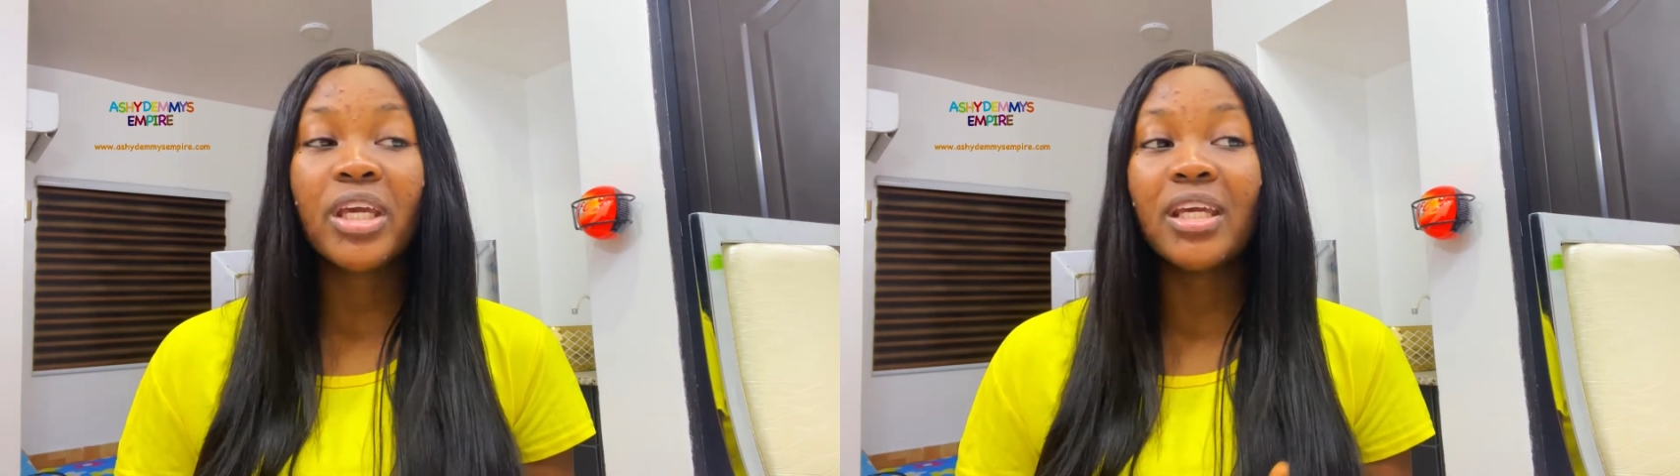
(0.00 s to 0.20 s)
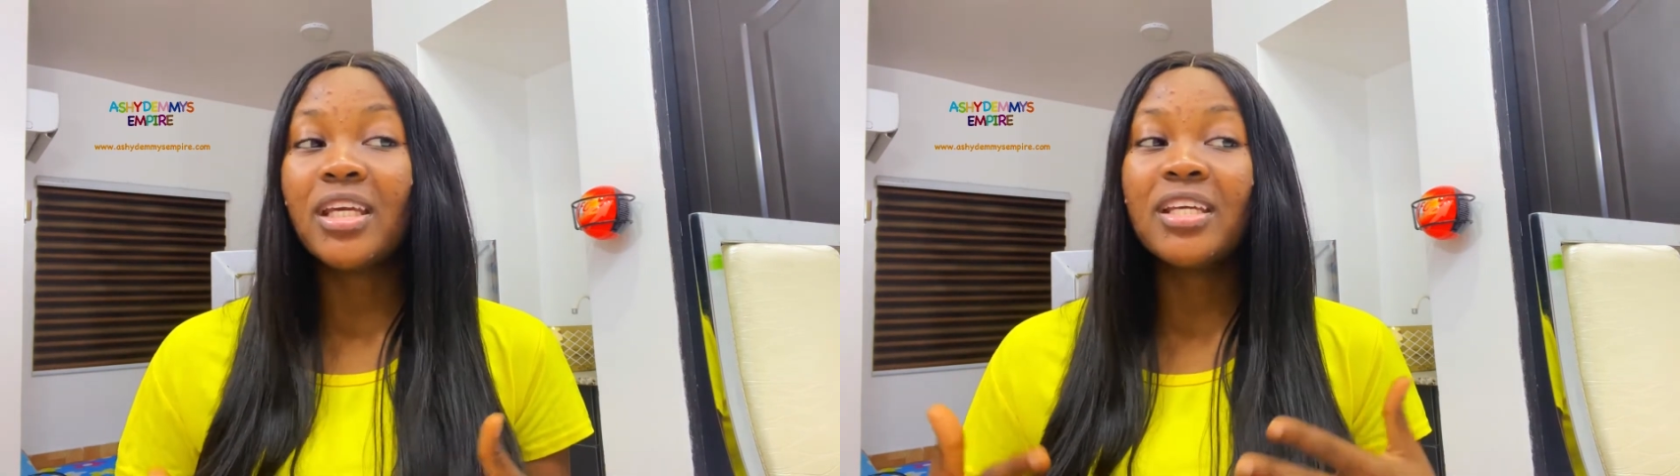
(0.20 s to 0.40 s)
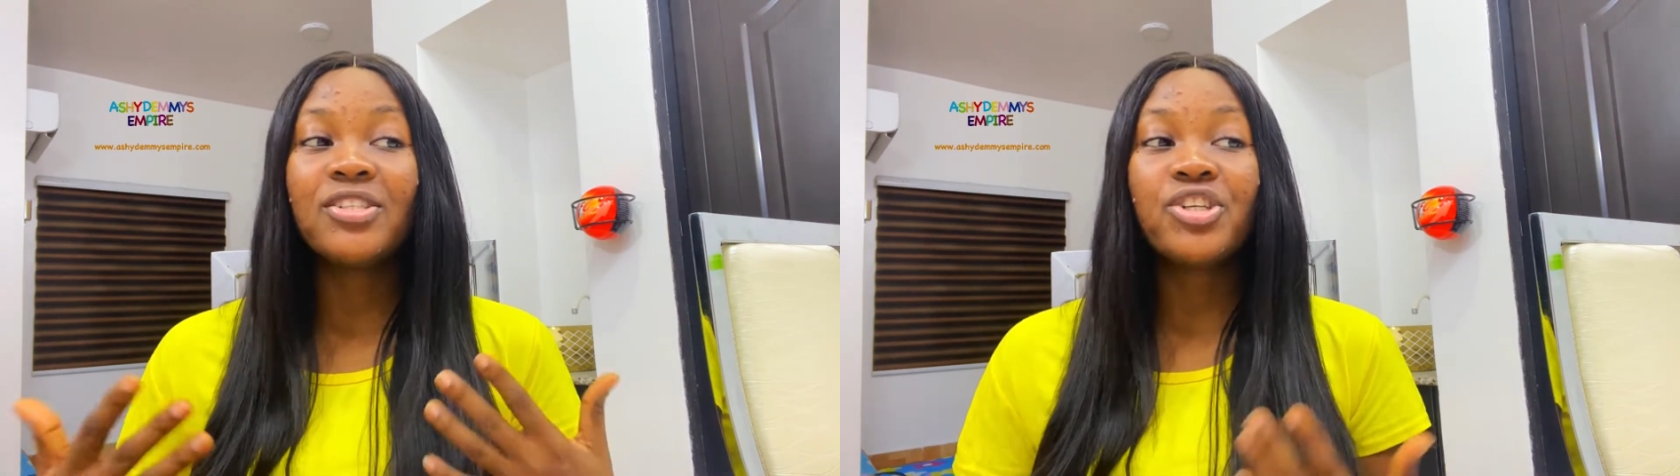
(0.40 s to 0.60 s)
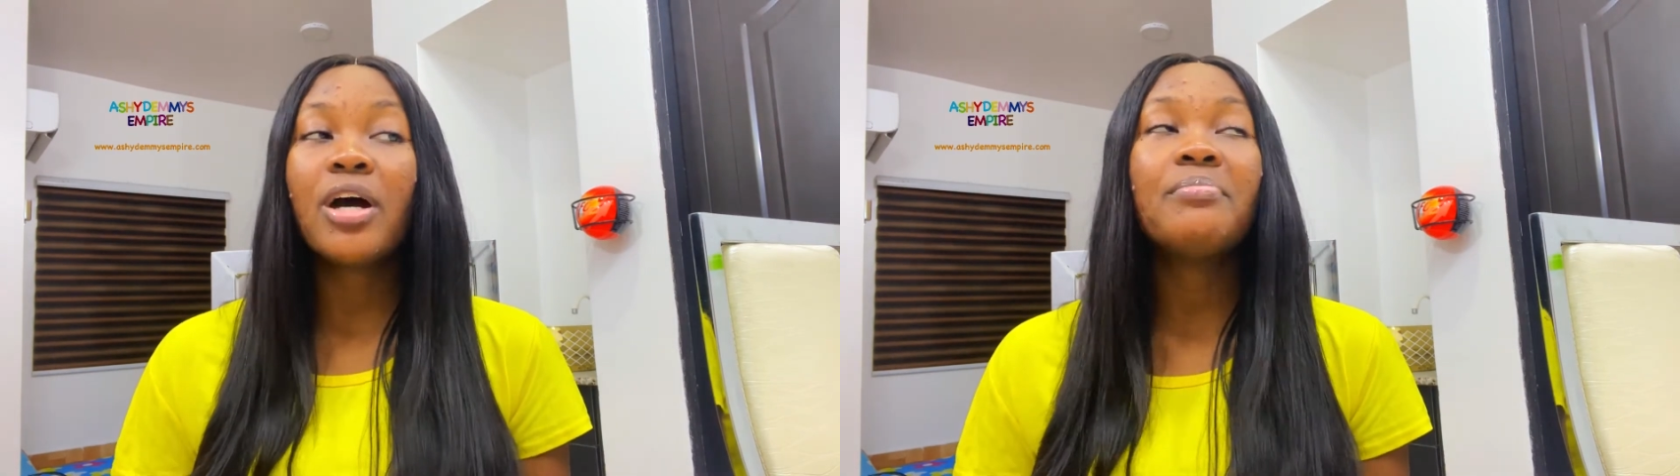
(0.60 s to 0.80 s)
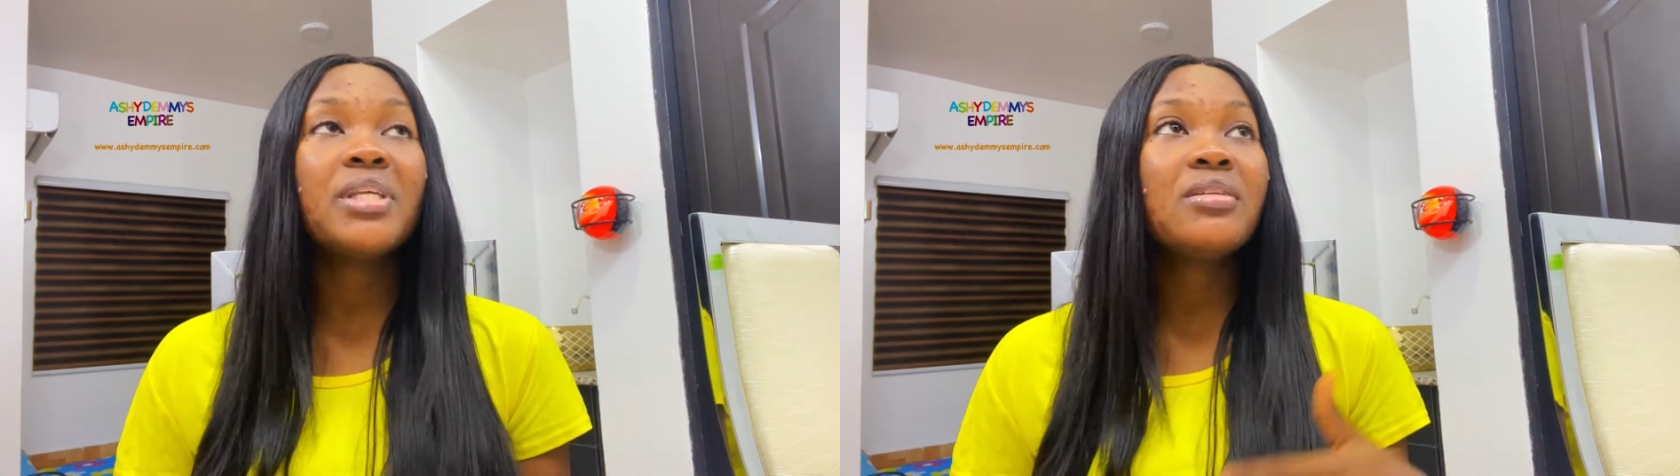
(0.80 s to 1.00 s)
in
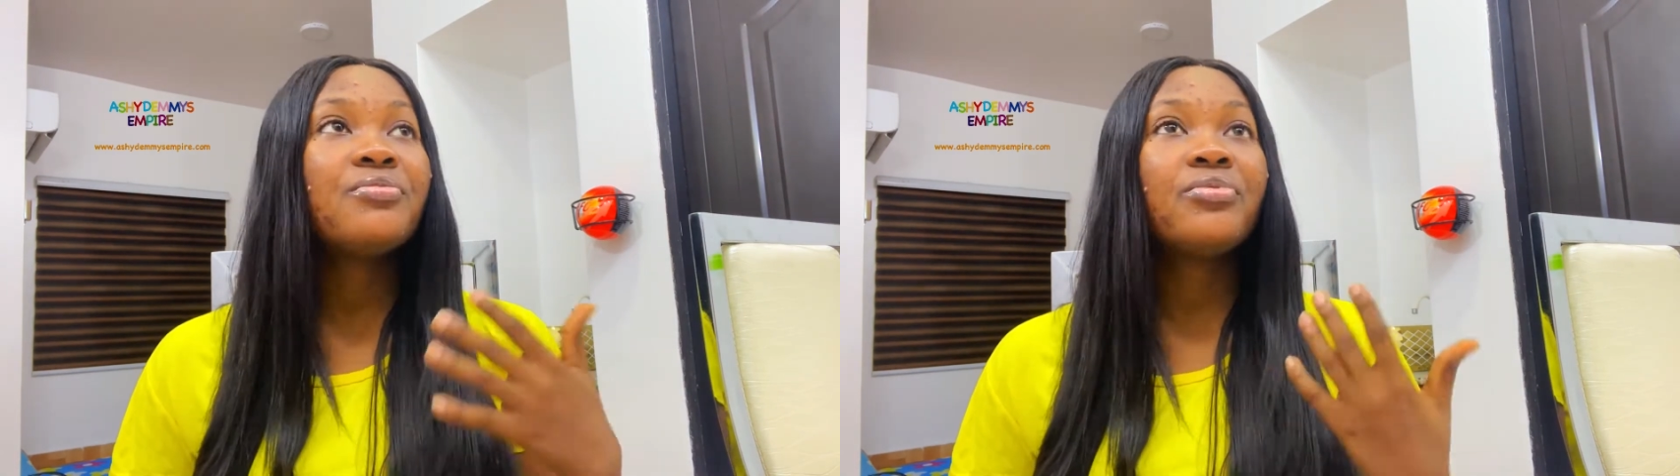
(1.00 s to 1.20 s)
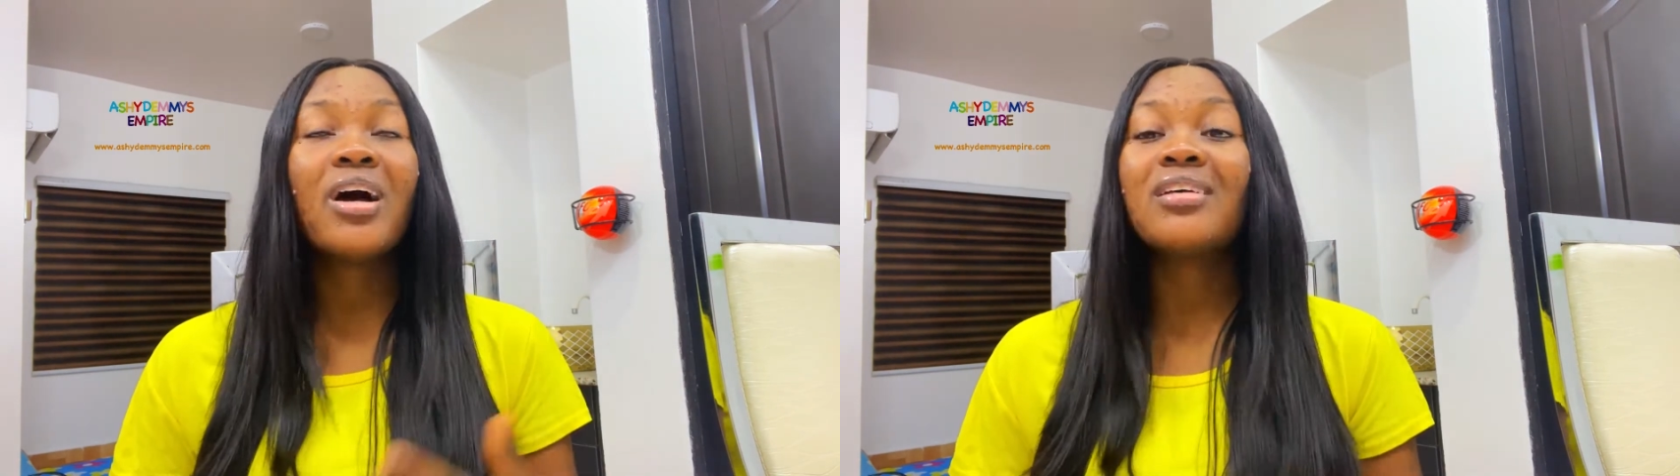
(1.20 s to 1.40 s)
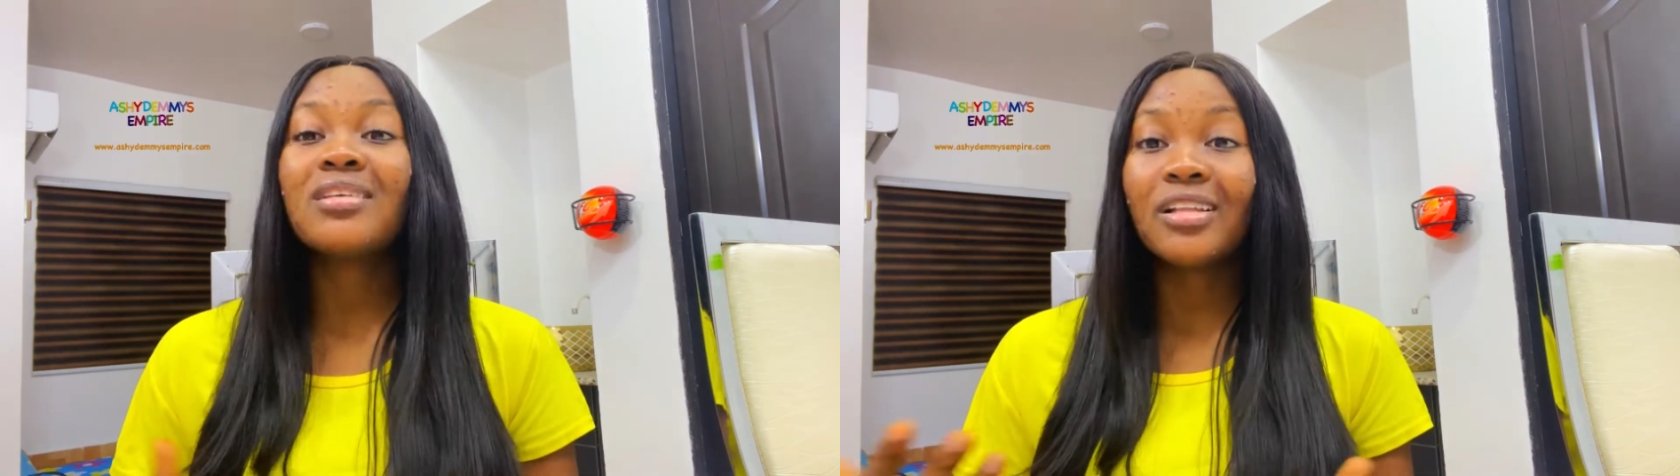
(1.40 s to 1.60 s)
Germany, France,